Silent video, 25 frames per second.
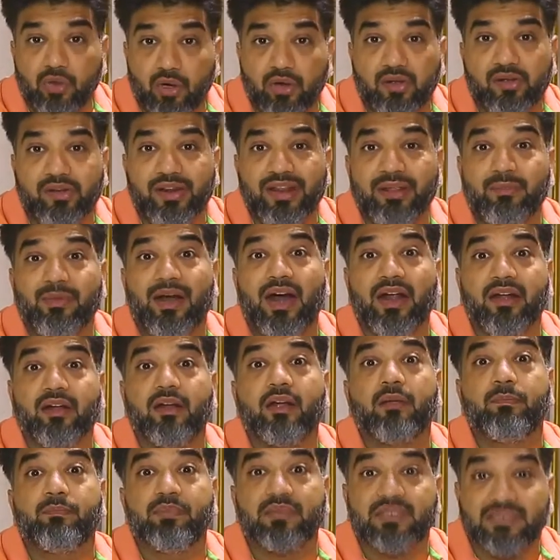your dream
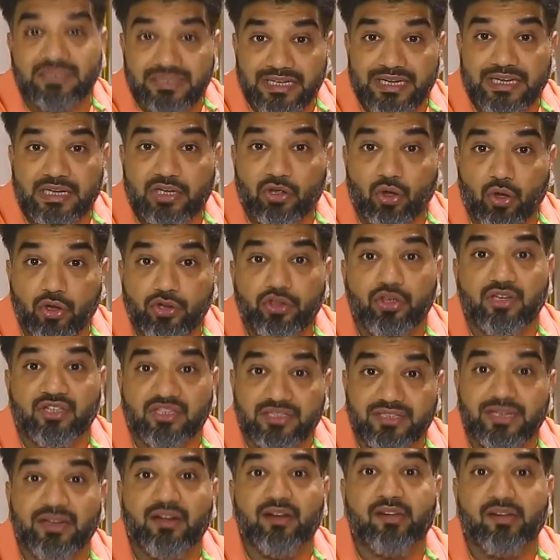100% or you're
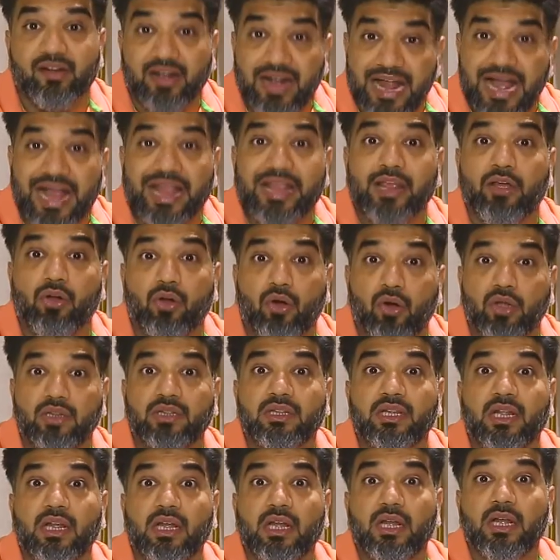still relying
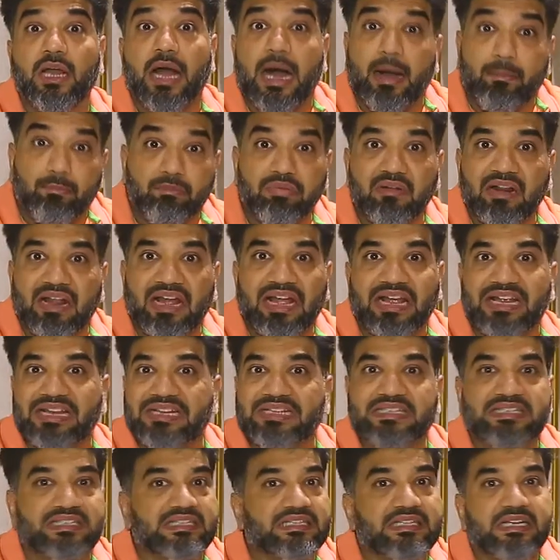on
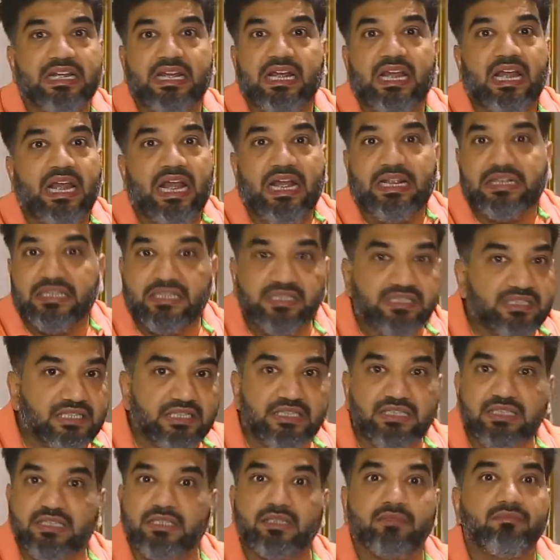uplines and the
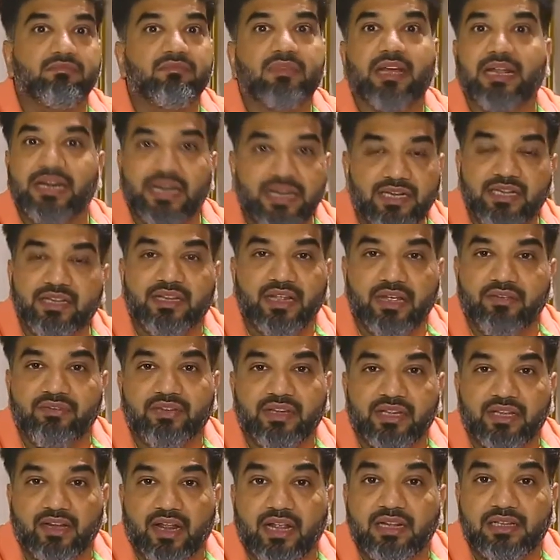system and
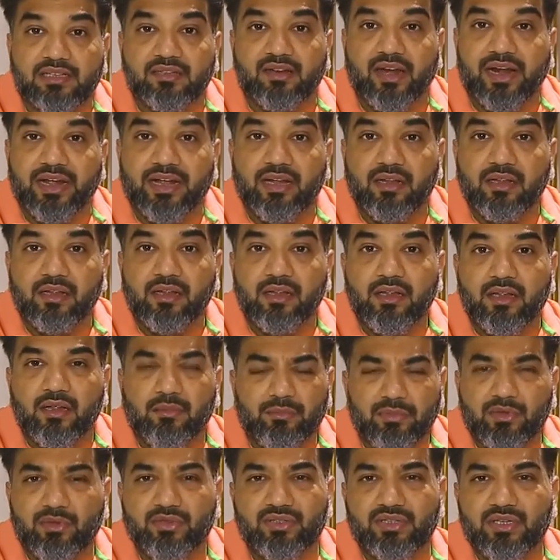everything else, right?
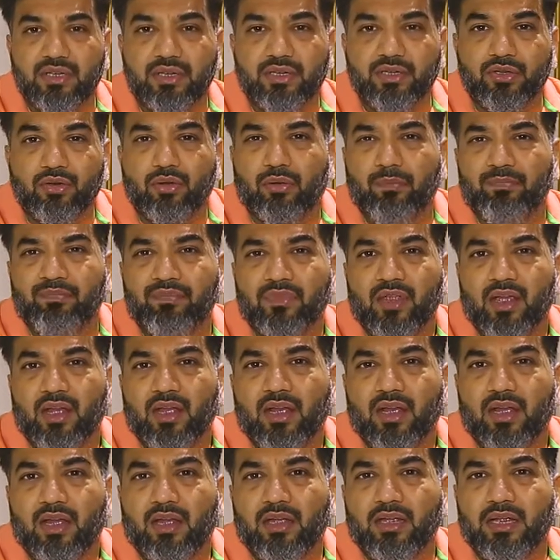Because, you know,
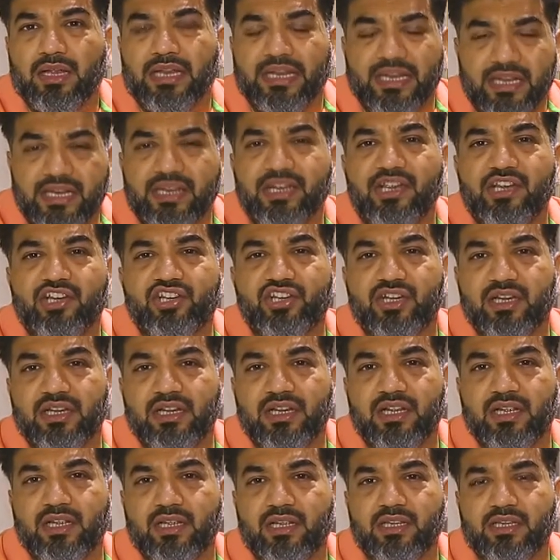
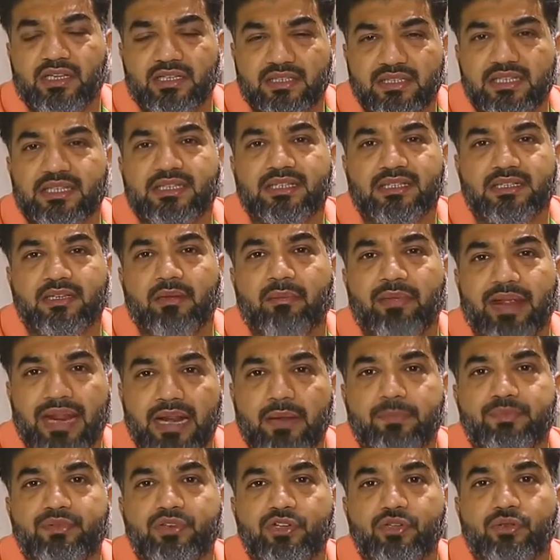initially the system
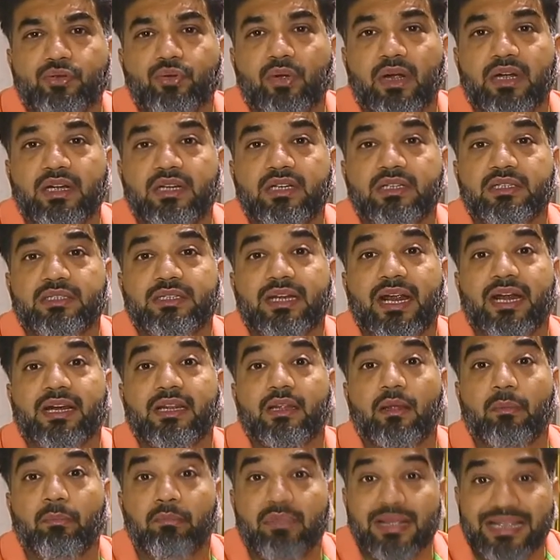helps you to
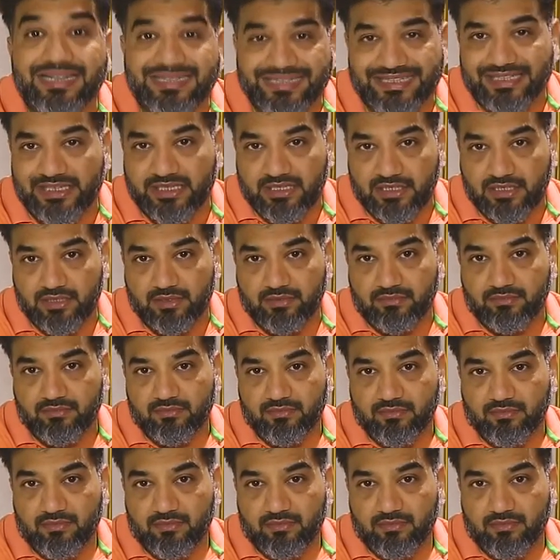understand the basics.